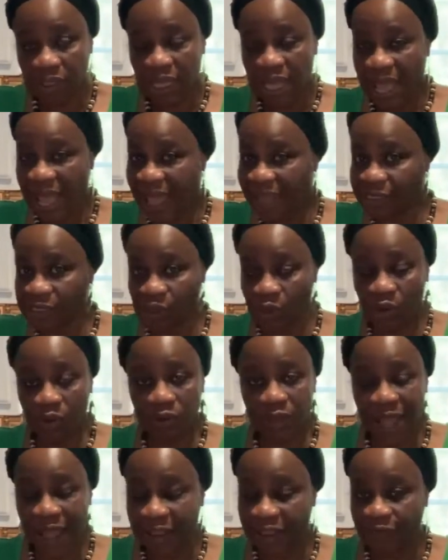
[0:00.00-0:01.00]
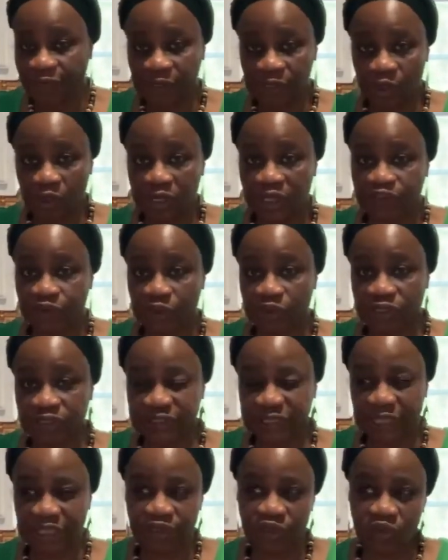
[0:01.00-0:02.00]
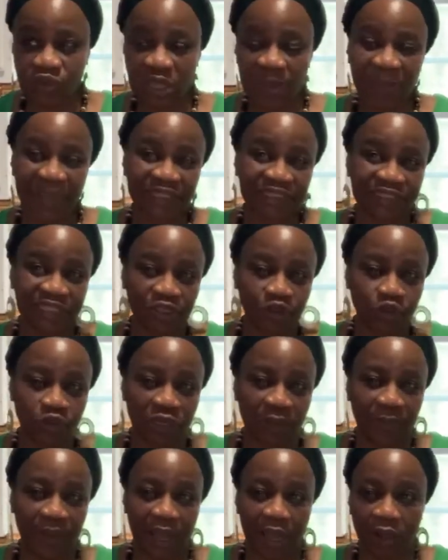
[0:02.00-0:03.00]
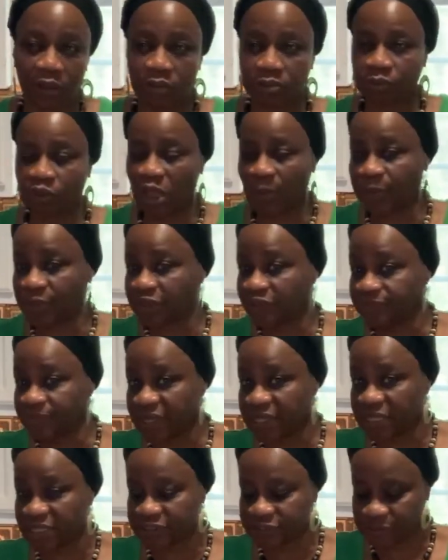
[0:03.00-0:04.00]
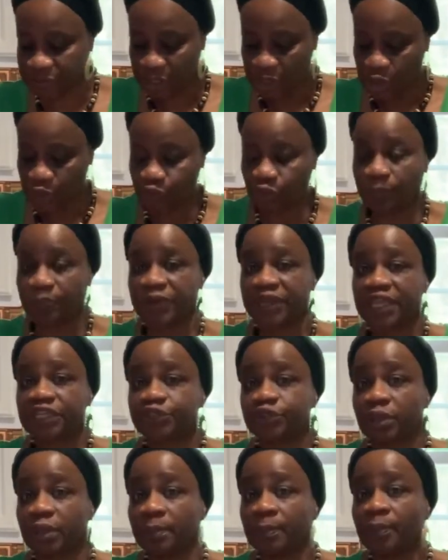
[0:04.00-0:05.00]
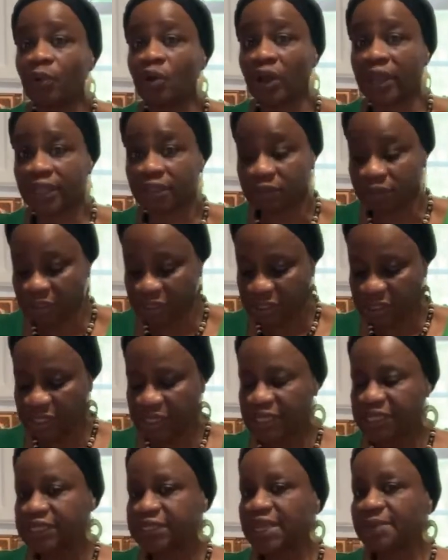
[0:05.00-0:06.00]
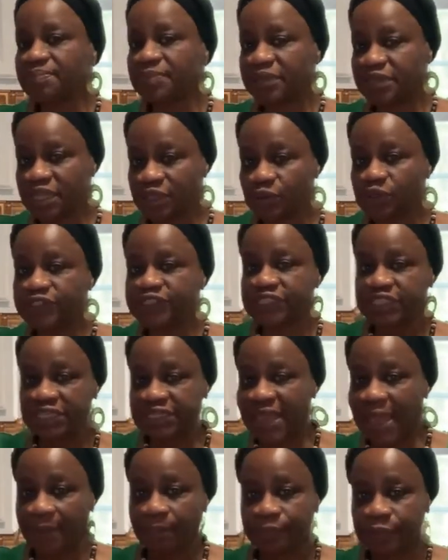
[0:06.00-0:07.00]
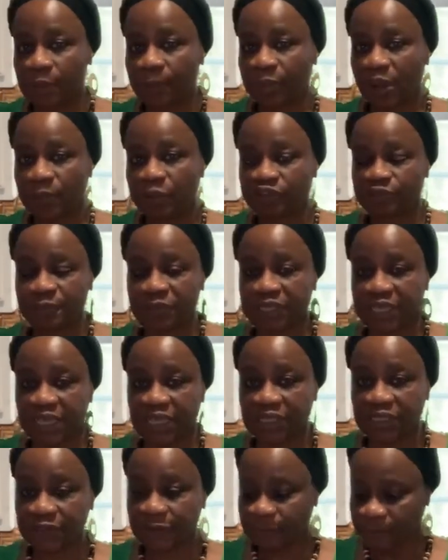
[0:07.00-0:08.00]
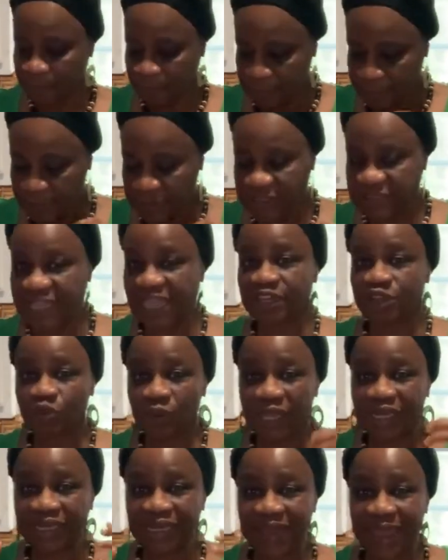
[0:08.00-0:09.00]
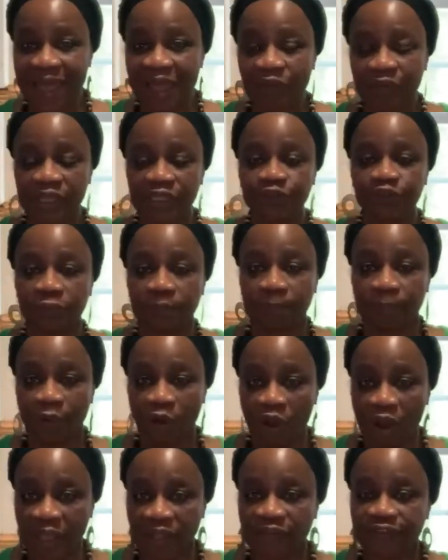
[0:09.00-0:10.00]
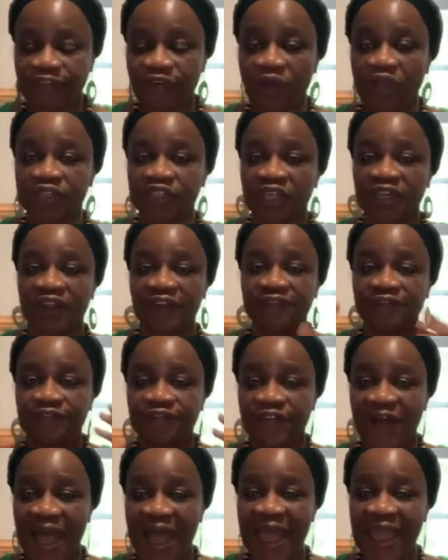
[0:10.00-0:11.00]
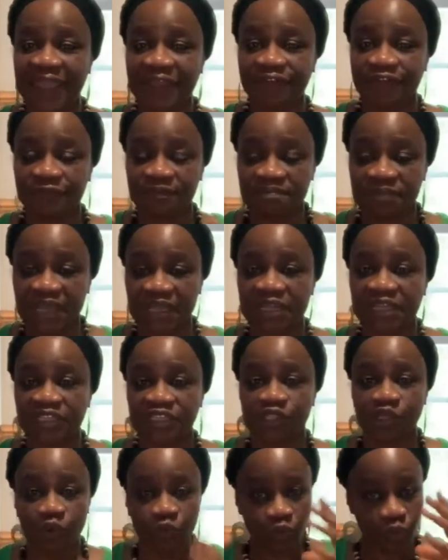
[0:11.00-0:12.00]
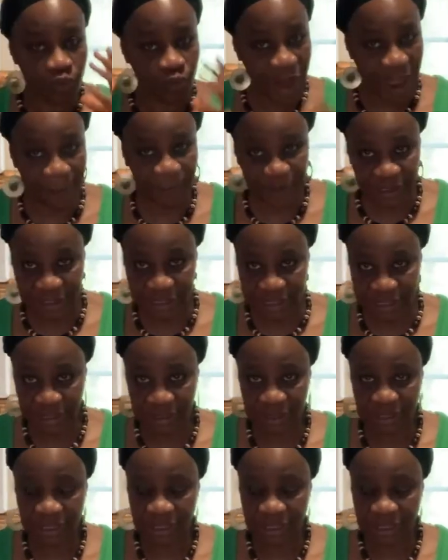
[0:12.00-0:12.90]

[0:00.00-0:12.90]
However long it's going to take you. It might take you about a couple of minutes to bring it to a boil. The minute you see that the bubbles begin, then you allow it to boil for another 5 minutes rapidly,